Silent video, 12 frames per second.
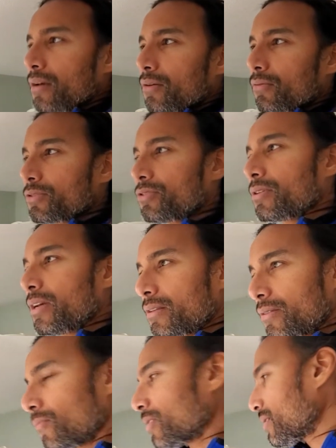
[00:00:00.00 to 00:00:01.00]
Once
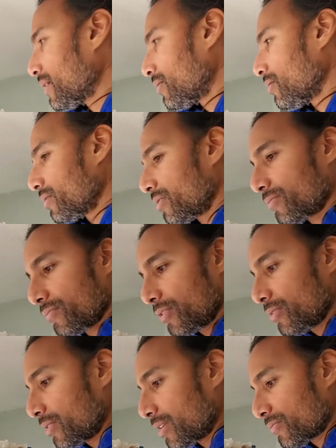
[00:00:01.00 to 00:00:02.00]
I get all these
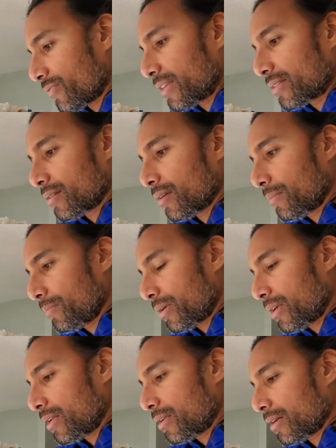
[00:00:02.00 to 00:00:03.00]
units rented up
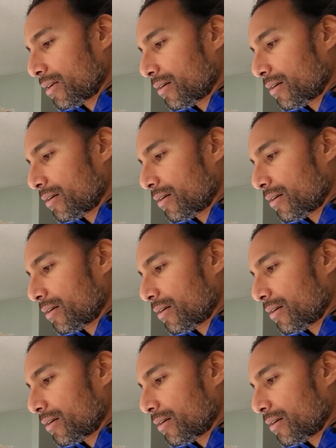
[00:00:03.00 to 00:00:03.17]
and